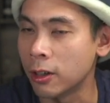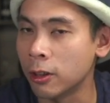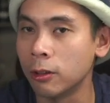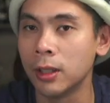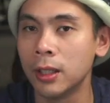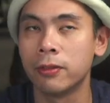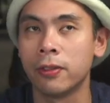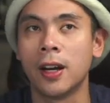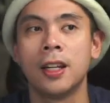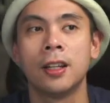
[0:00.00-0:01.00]
I couldn't really
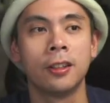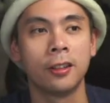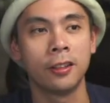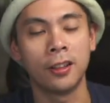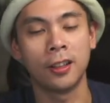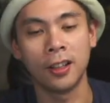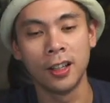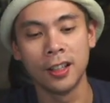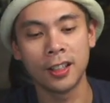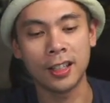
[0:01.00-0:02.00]
find another
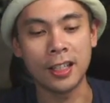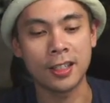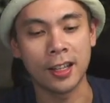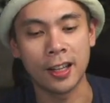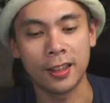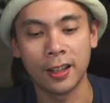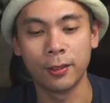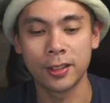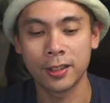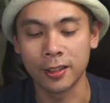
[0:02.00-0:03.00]
key set that
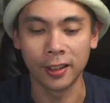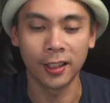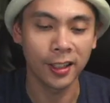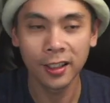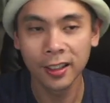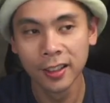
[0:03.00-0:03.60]
was starting.